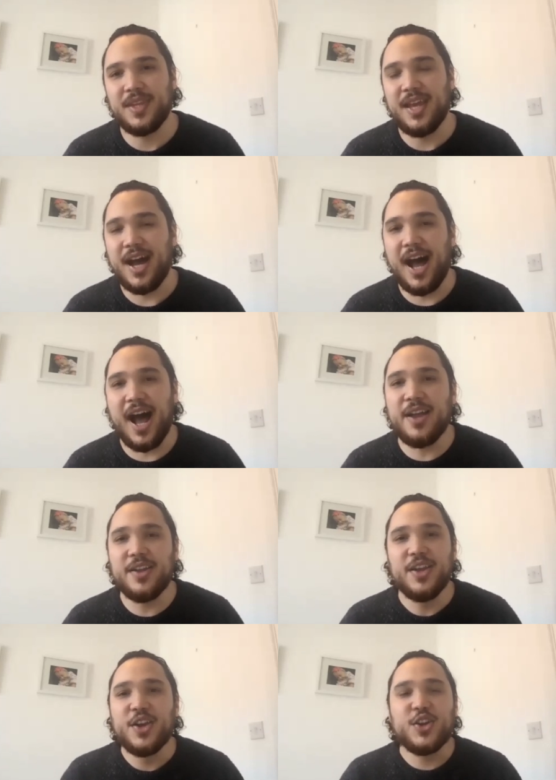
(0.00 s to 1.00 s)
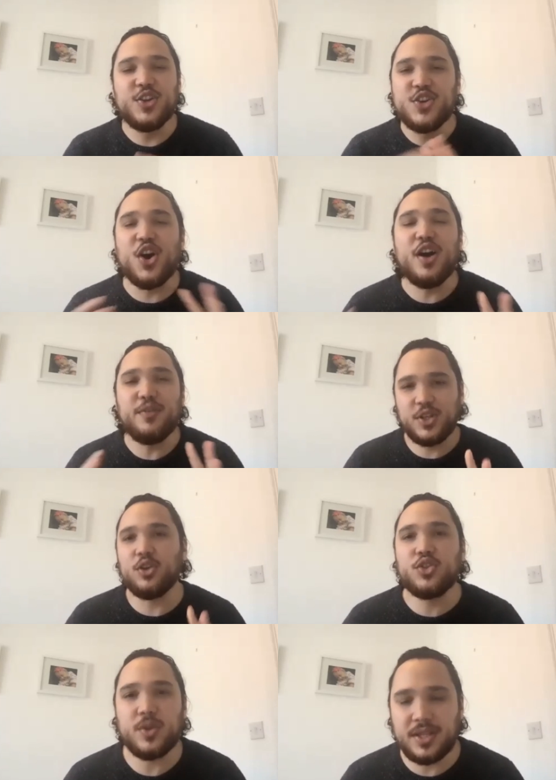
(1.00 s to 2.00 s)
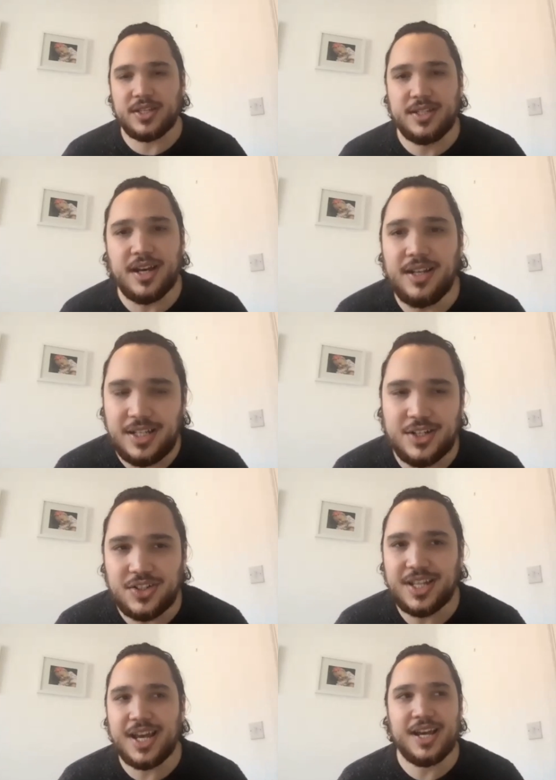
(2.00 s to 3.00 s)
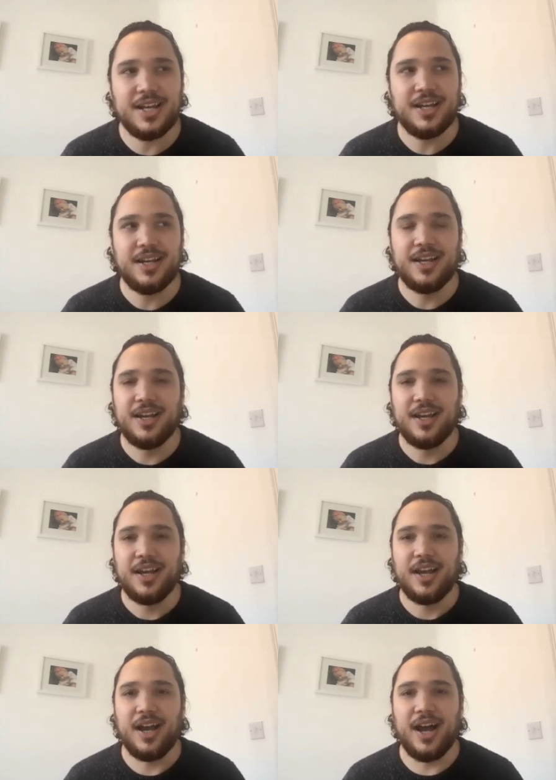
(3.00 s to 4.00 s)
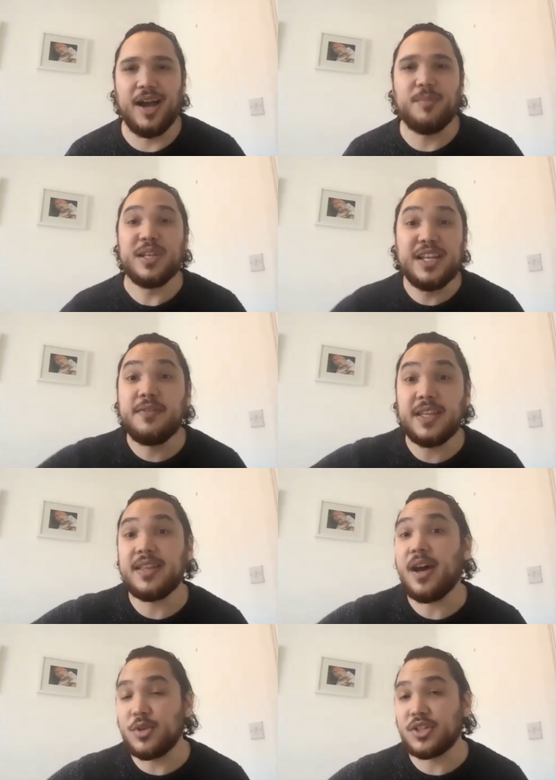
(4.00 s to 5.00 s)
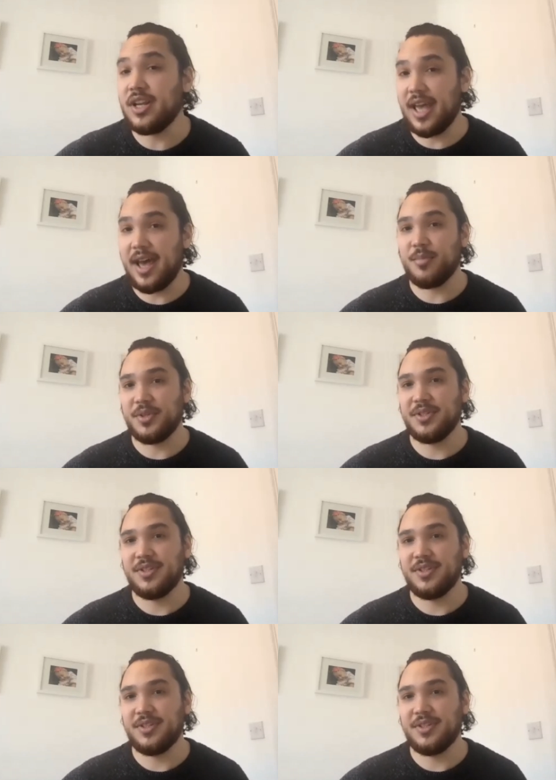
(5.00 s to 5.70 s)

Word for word: Wow. I could not have told you at the start, Leon, that I believed that that was going to happen.